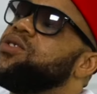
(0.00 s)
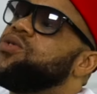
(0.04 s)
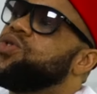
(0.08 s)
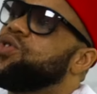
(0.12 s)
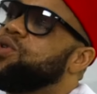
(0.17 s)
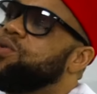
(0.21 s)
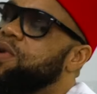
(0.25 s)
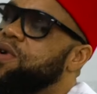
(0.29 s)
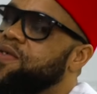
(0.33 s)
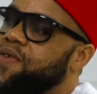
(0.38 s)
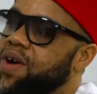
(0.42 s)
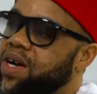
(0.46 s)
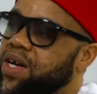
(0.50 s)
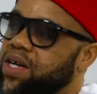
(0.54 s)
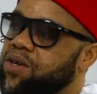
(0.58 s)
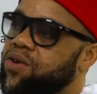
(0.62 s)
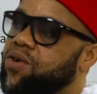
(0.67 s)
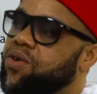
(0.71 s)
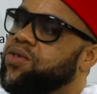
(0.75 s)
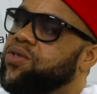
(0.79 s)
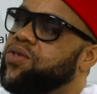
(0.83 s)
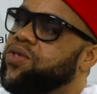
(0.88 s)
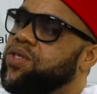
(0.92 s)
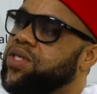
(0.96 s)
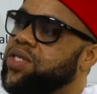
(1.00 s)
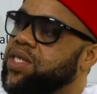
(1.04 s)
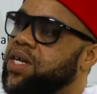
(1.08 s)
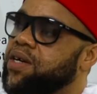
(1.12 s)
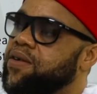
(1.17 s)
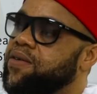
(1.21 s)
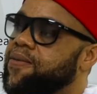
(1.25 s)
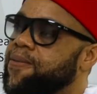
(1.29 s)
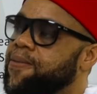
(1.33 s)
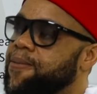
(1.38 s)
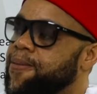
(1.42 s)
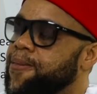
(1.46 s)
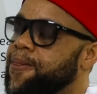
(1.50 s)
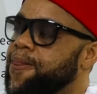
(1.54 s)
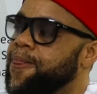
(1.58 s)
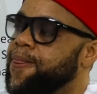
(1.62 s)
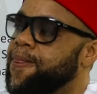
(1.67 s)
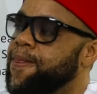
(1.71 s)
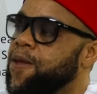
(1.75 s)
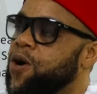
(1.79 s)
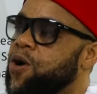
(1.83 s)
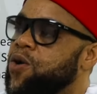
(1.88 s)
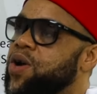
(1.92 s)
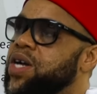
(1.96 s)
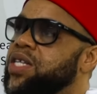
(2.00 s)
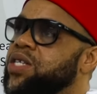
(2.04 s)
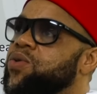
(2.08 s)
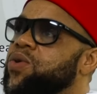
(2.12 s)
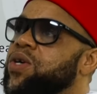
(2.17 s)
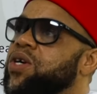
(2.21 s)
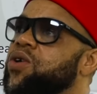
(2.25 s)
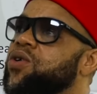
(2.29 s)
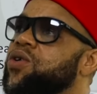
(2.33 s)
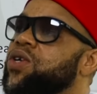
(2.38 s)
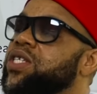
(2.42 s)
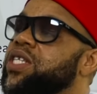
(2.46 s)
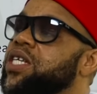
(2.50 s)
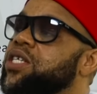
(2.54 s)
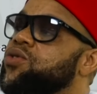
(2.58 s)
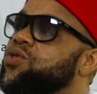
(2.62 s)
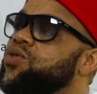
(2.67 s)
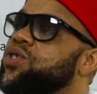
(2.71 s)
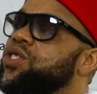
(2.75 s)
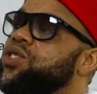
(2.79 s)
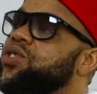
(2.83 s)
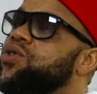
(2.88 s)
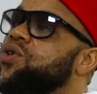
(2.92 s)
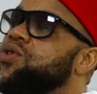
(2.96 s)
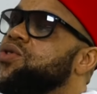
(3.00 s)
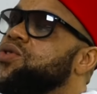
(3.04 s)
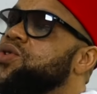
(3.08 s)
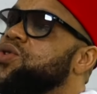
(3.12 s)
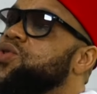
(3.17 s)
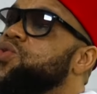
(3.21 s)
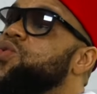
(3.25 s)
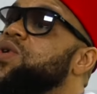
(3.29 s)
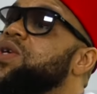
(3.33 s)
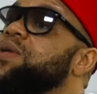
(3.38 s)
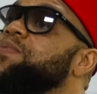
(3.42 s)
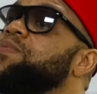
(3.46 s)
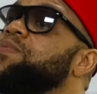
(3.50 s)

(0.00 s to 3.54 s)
to some of our doctors now. All right, they were connected to the doctors who were